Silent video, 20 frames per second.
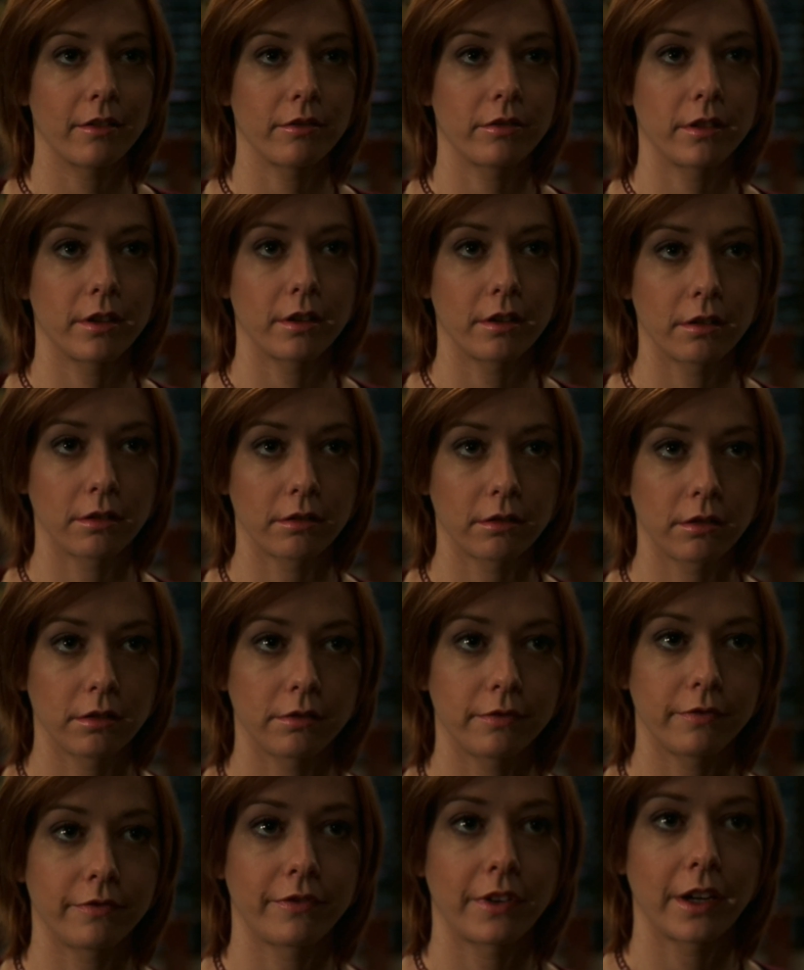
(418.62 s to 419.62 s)
that Buffy will
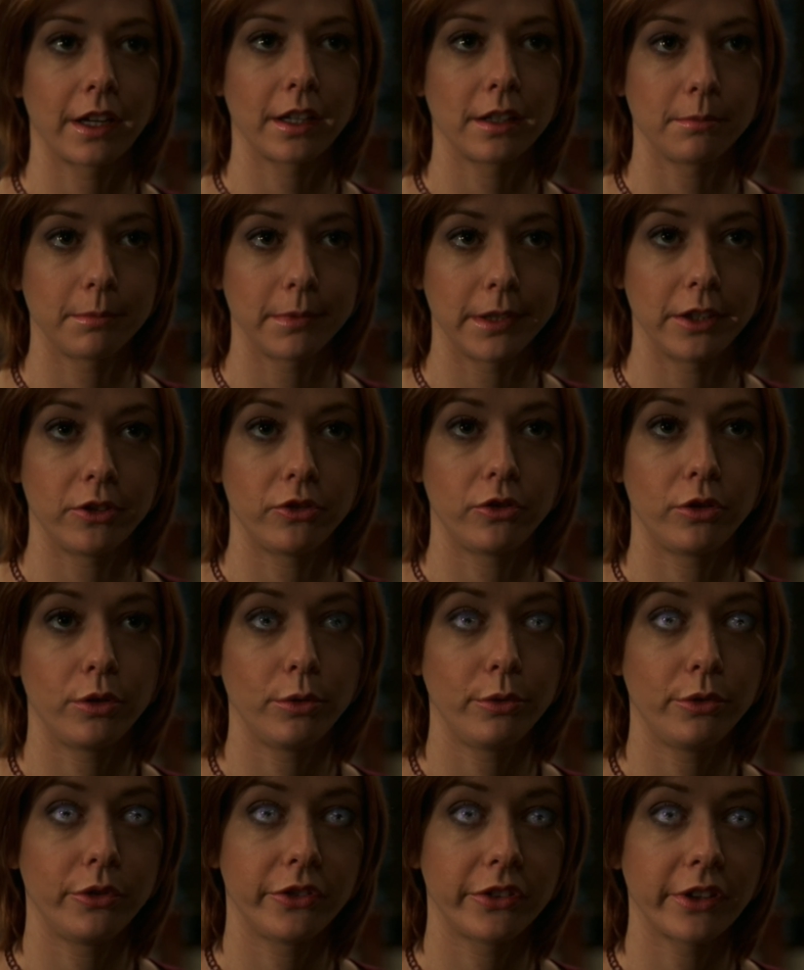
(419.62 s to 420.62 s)
probably find Spike right
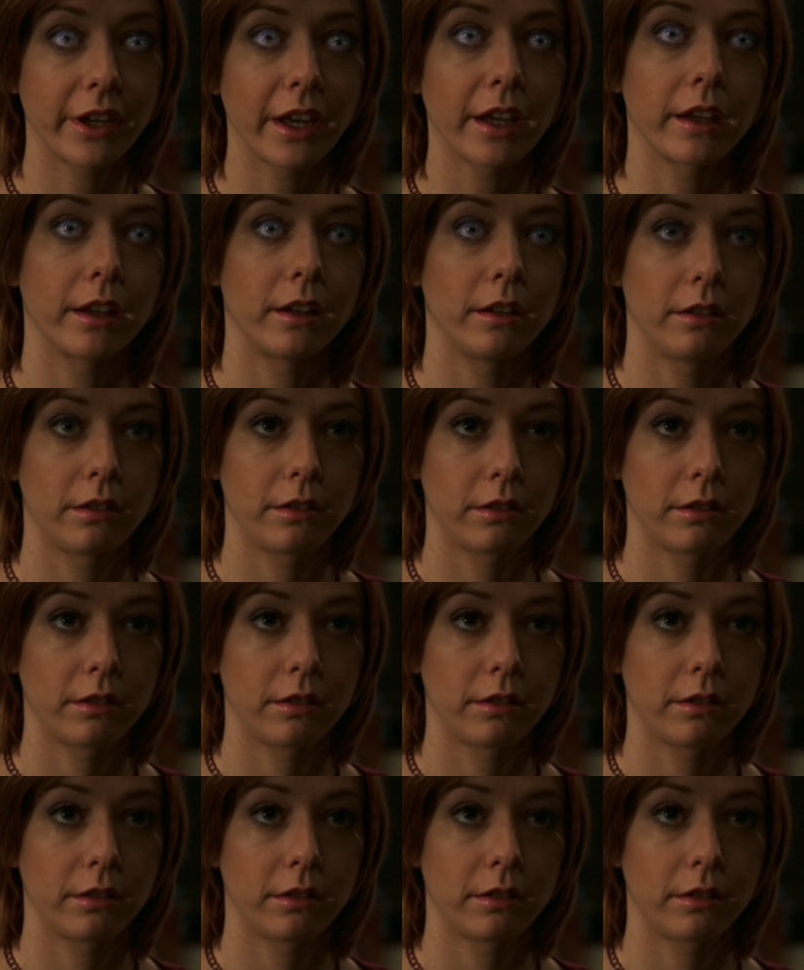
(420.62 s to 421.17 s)
away, and she